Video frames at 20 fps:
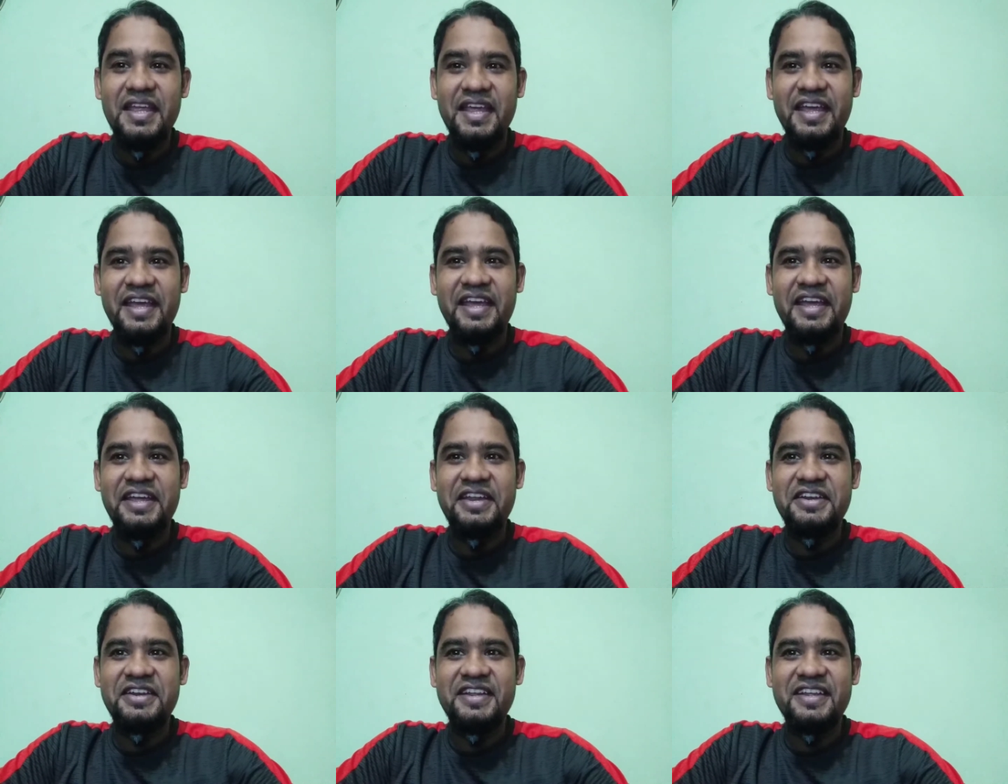
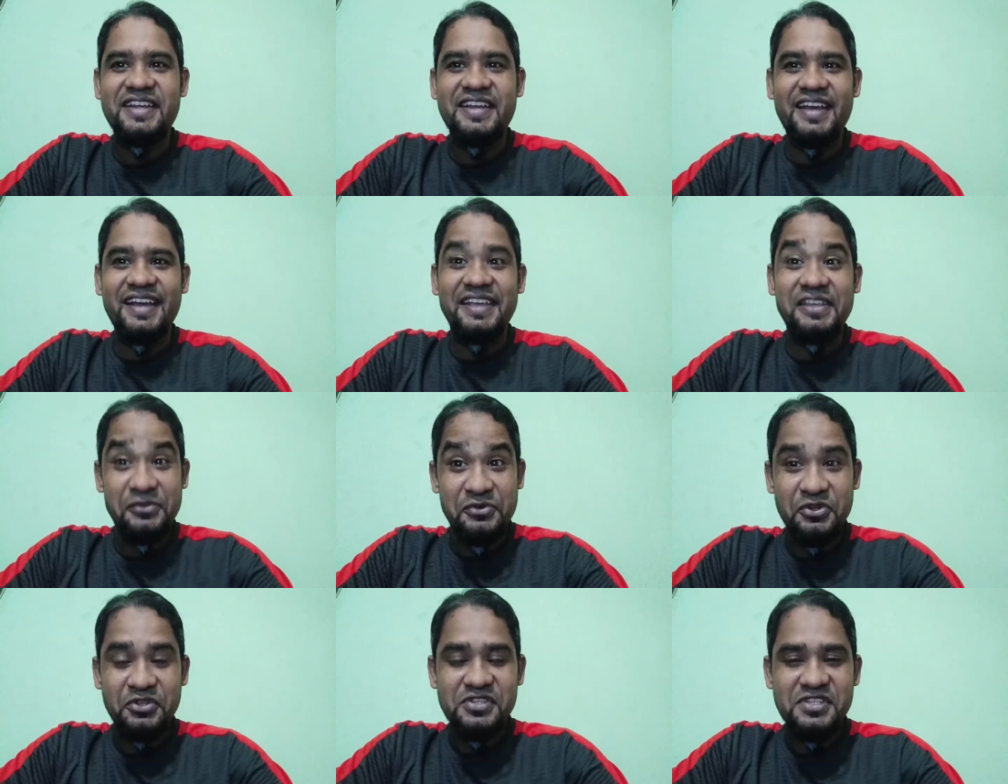And
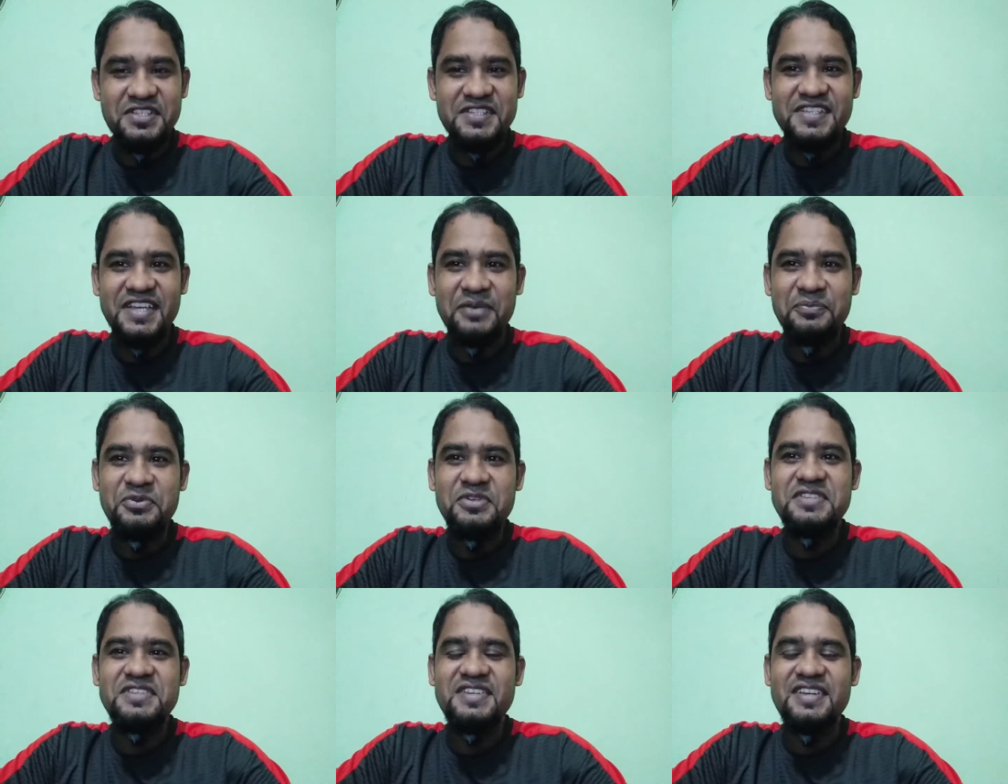you know, this is
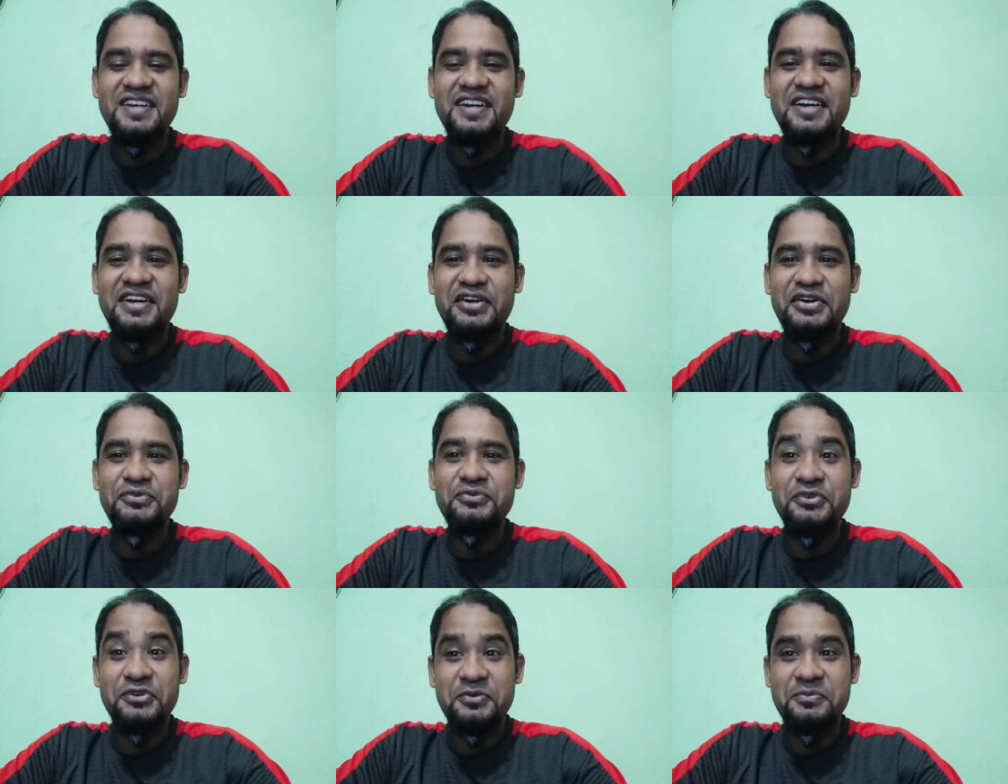Hafiz
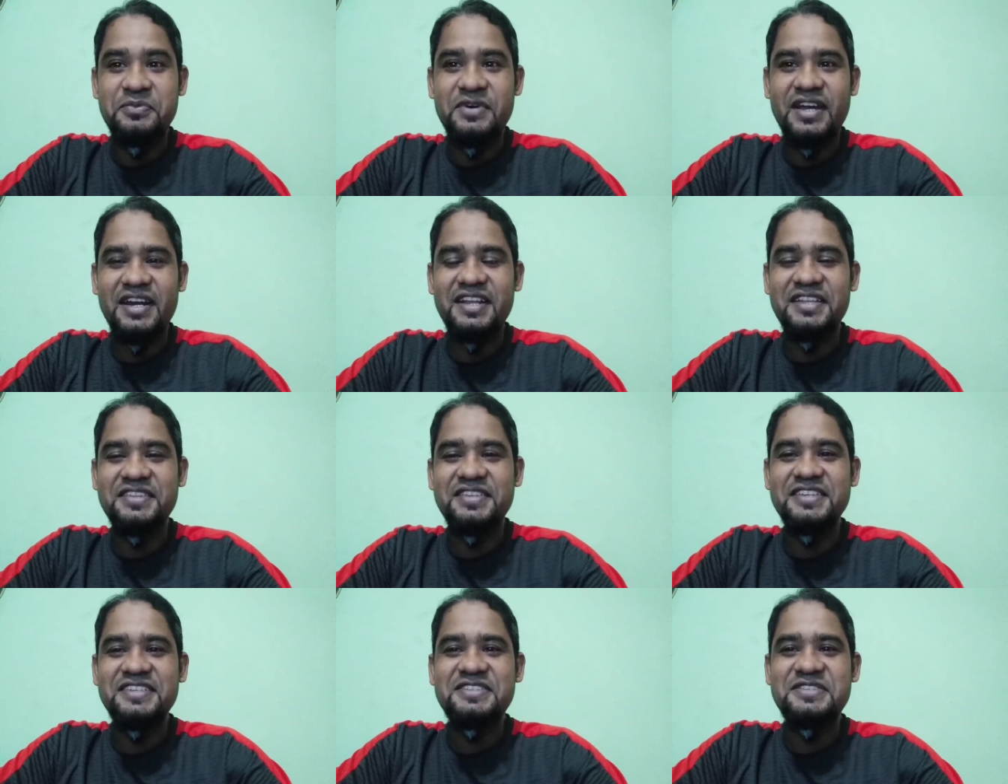from
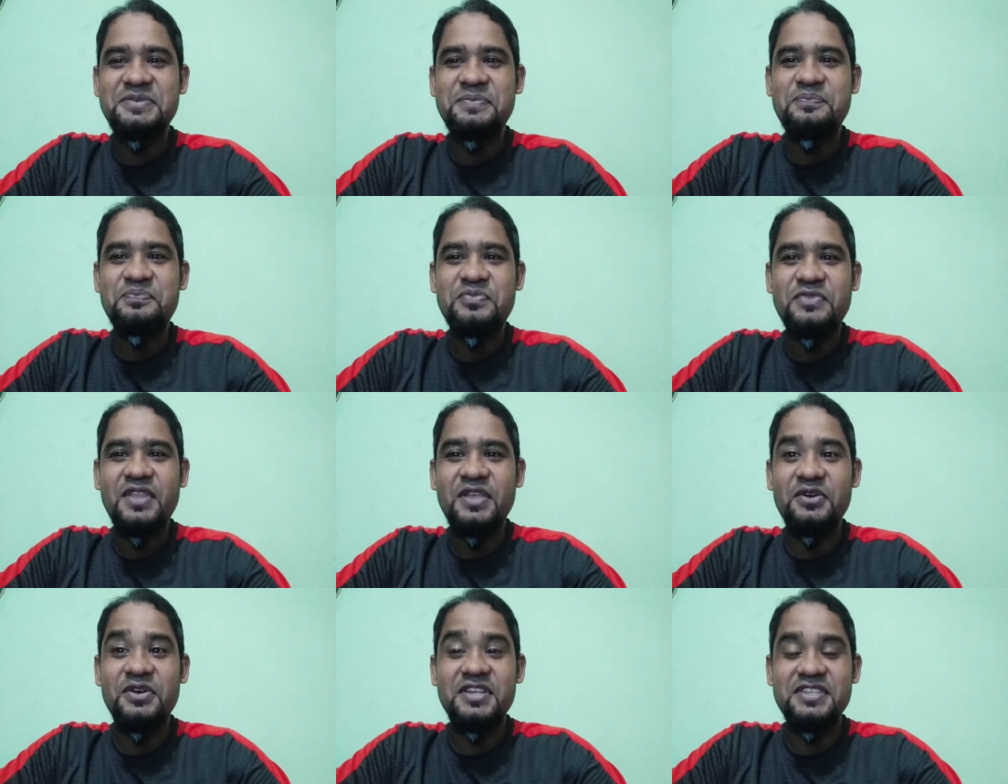Bangladesh,
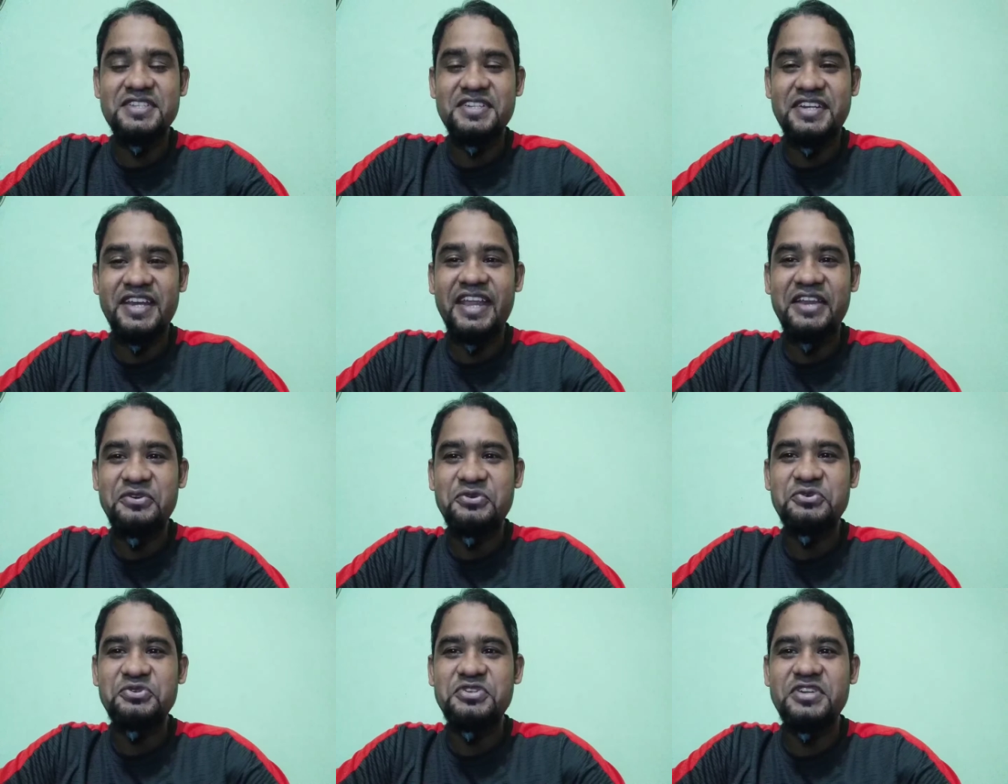already
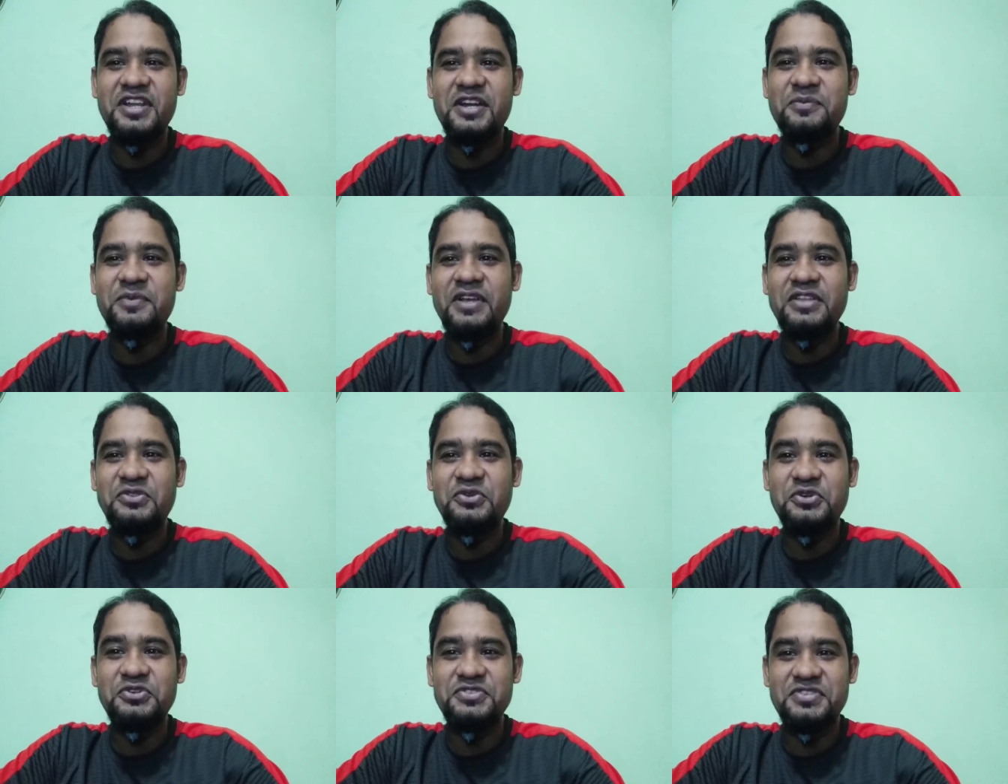trying to share my
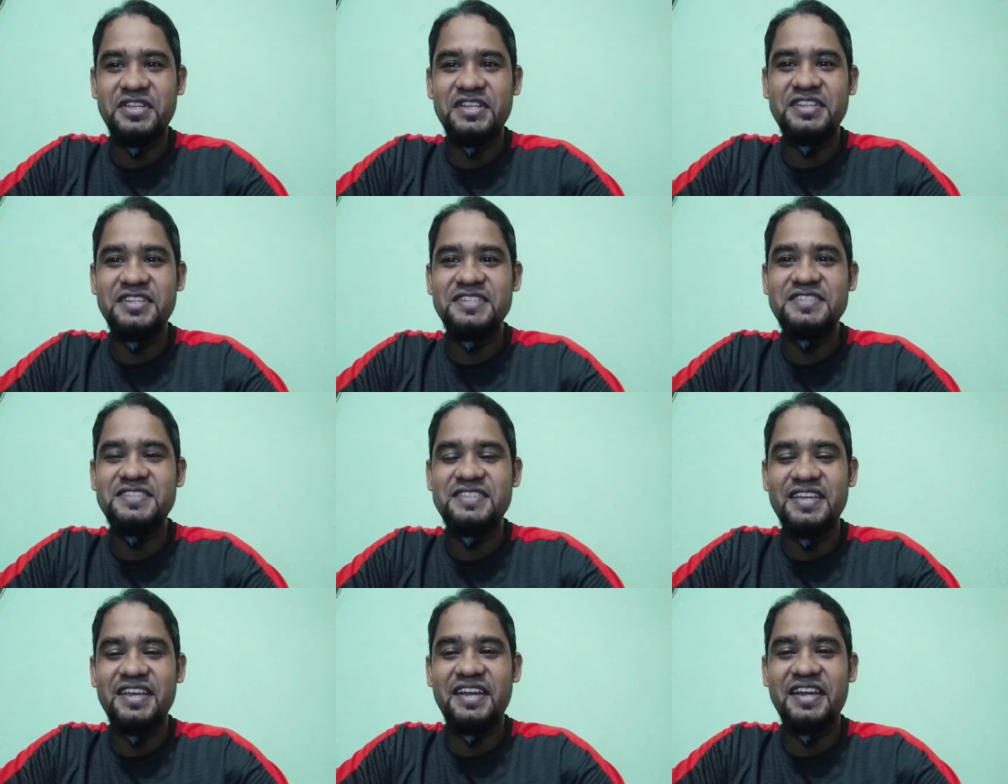thoughts in
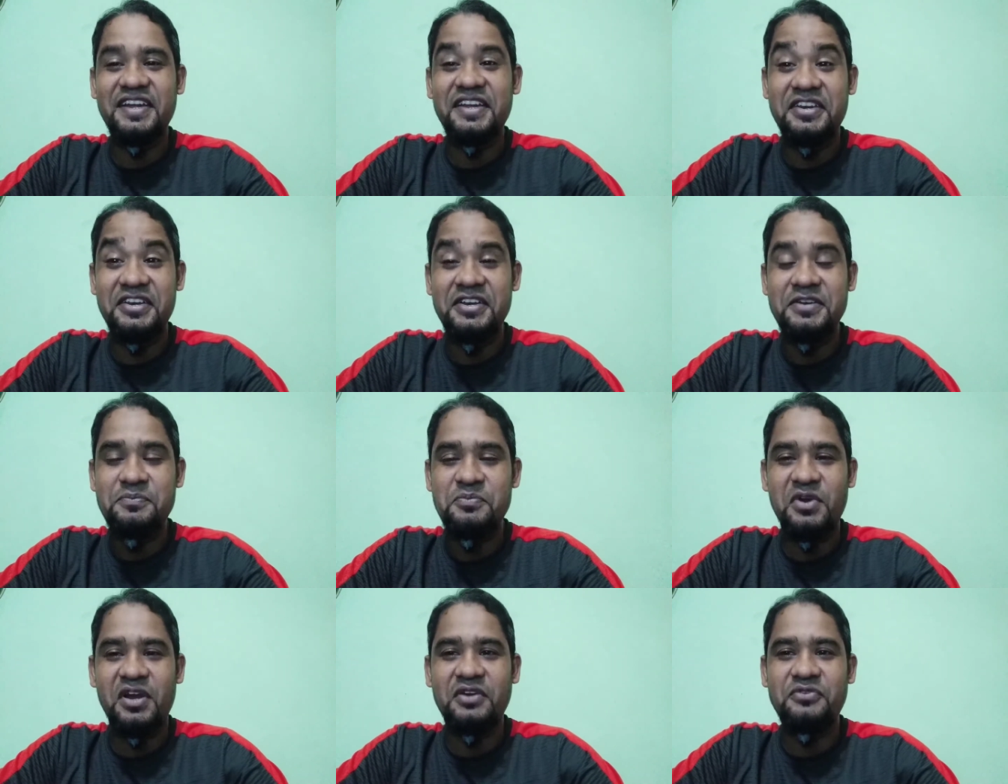this
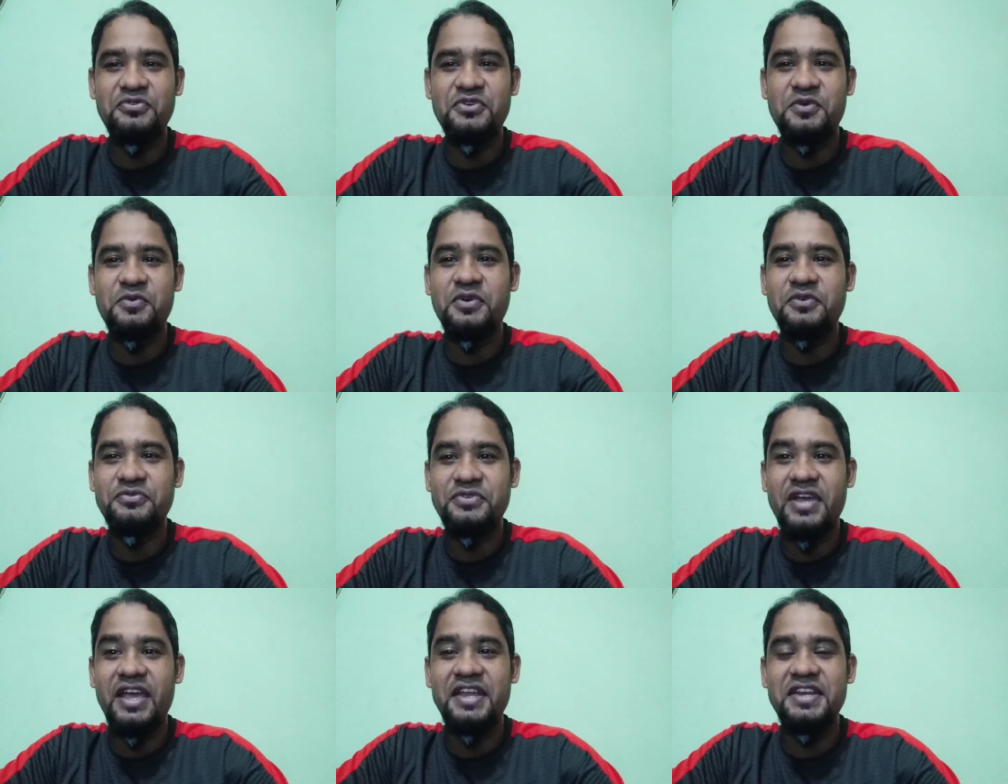great platform
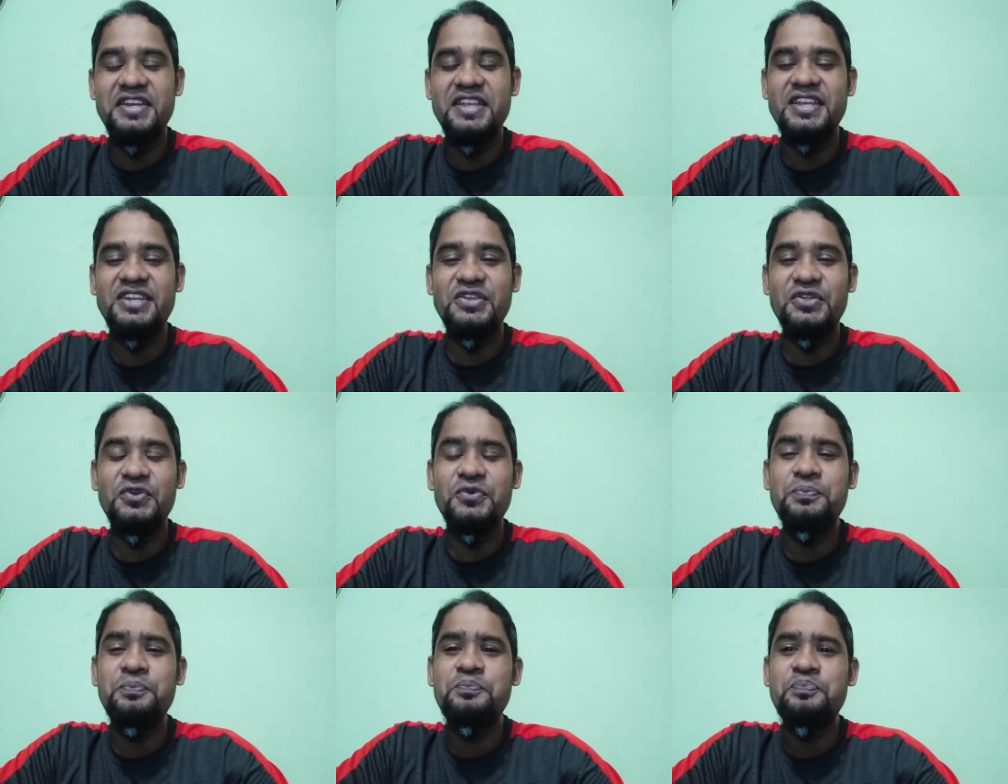of
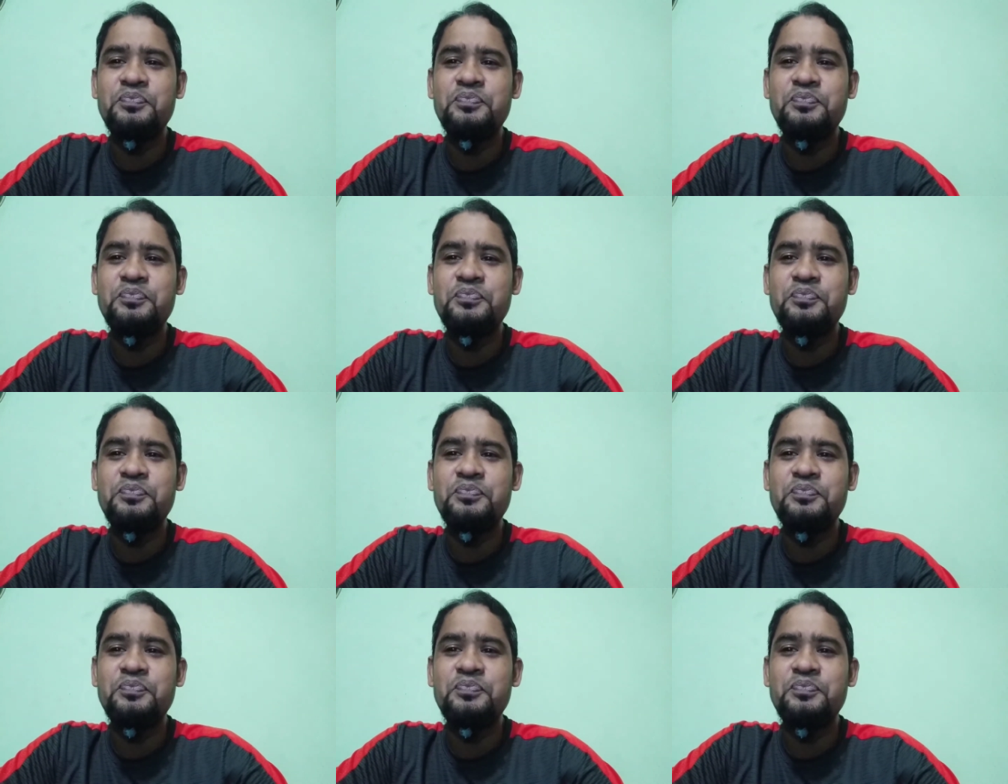DTube.